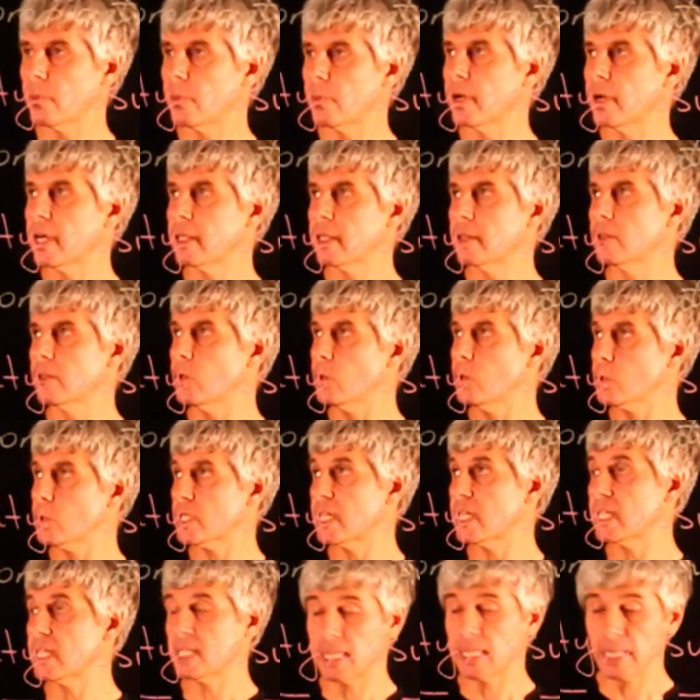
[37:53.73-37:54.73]
we can use
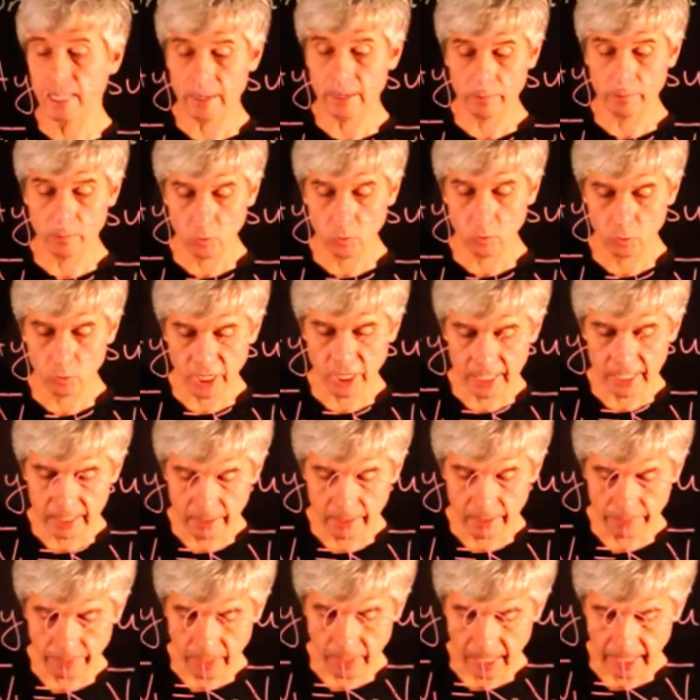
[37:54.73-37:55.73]
this theorem to
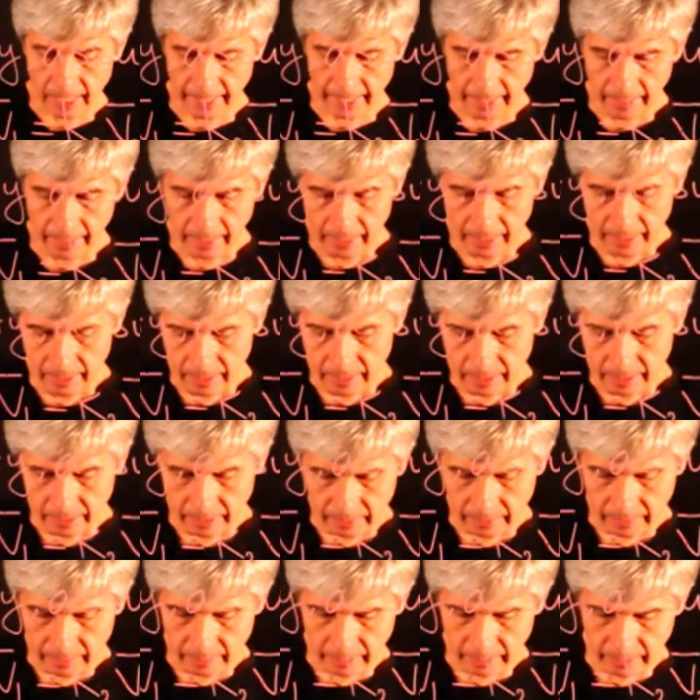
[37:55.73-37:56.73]
justify
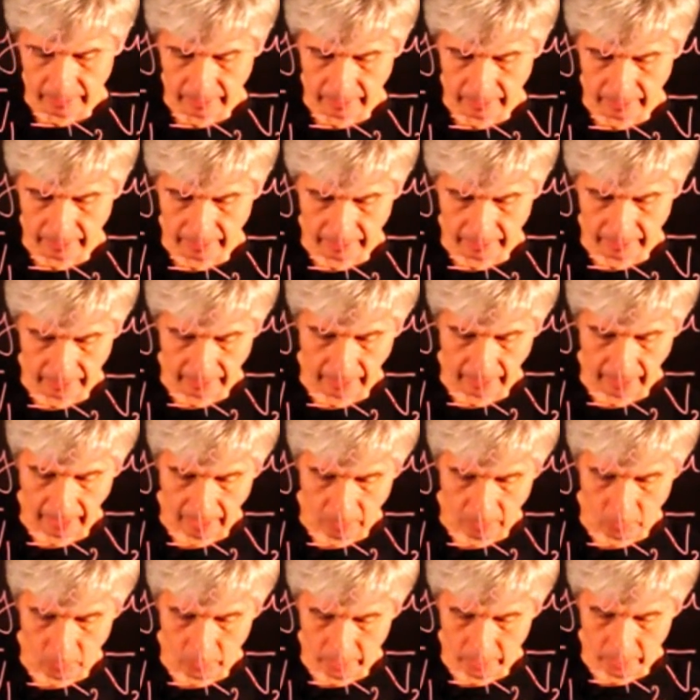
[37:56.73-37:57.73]

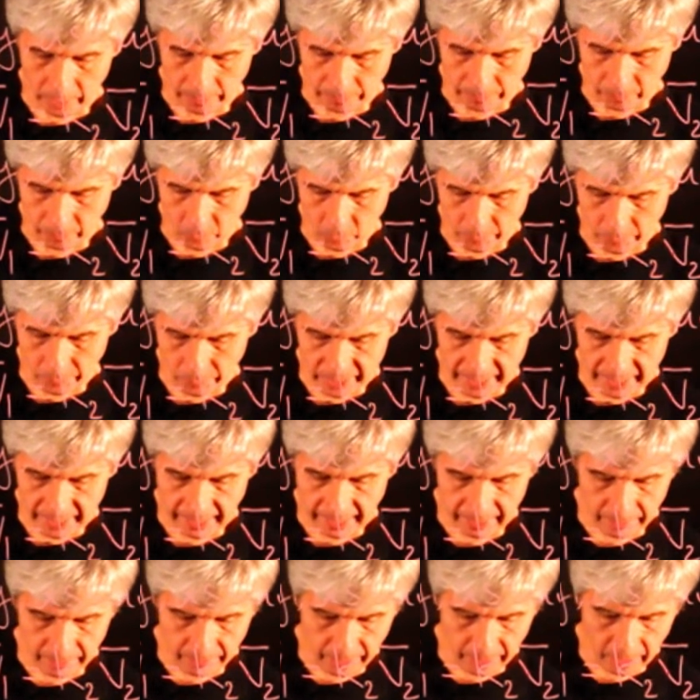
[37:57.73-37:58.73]
what we
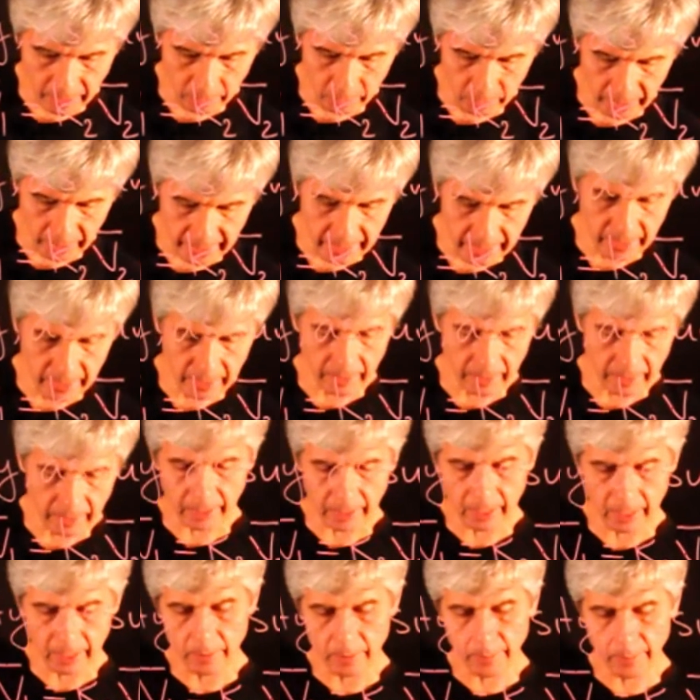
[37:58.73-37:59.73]
said about linear
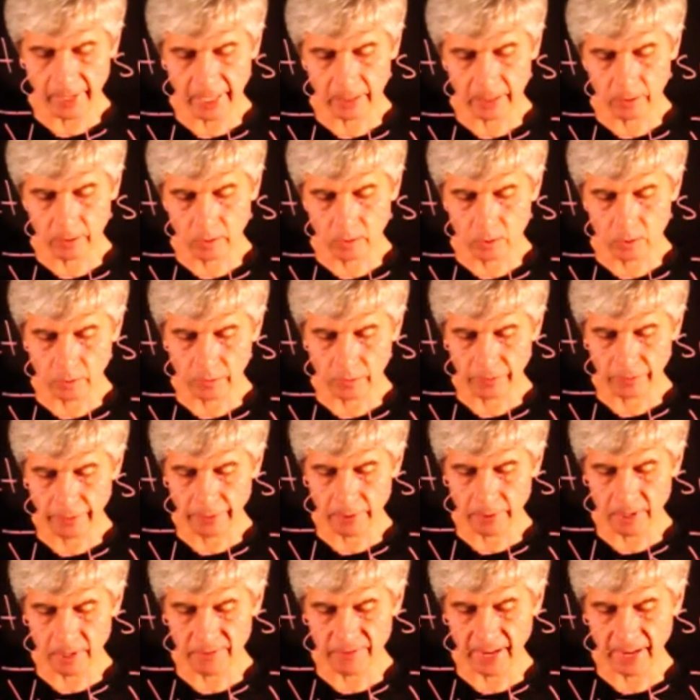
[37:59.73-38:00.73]
independence of
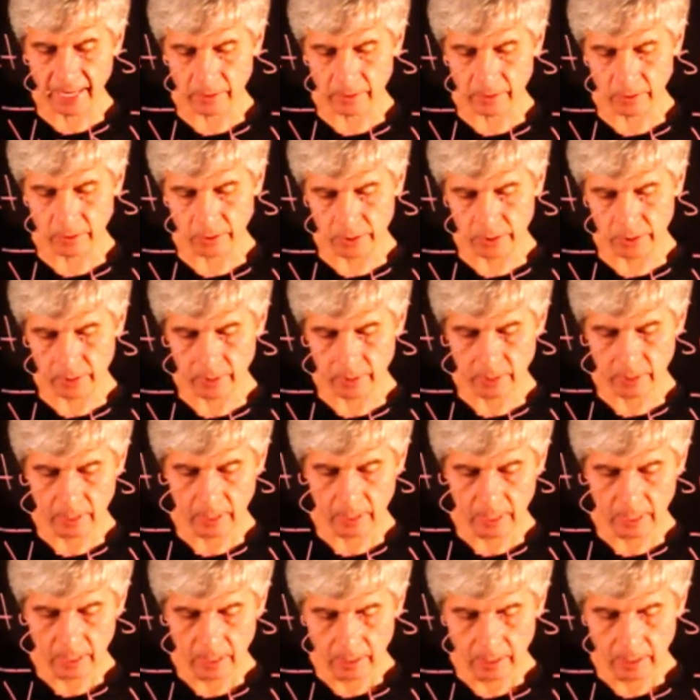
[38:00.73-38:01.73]
3 vectors,
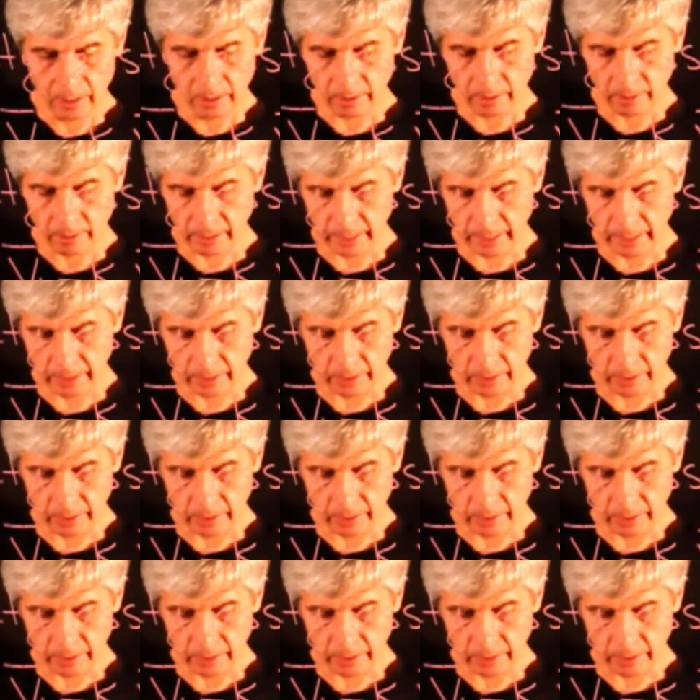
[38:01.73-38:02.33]
right?